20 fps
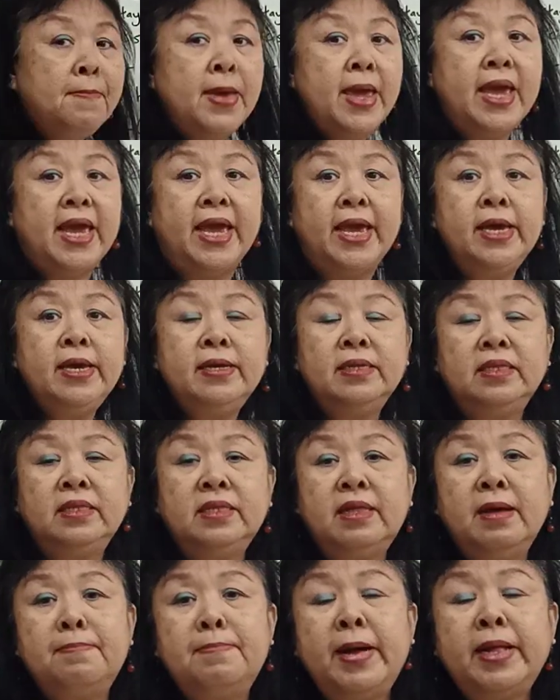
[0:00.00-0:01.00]
May,
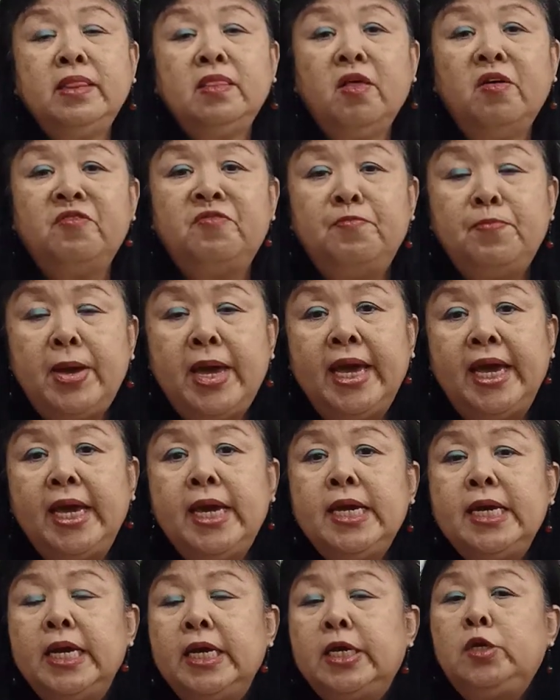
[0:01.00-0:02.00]
the month of
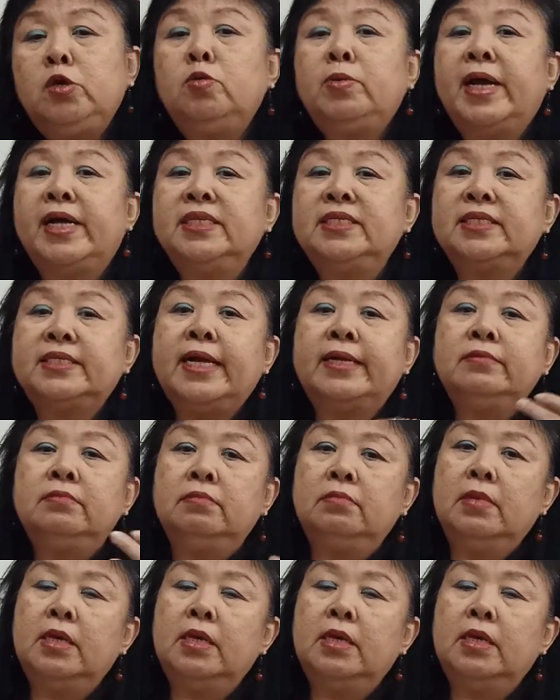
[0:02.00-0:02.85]
May, you can start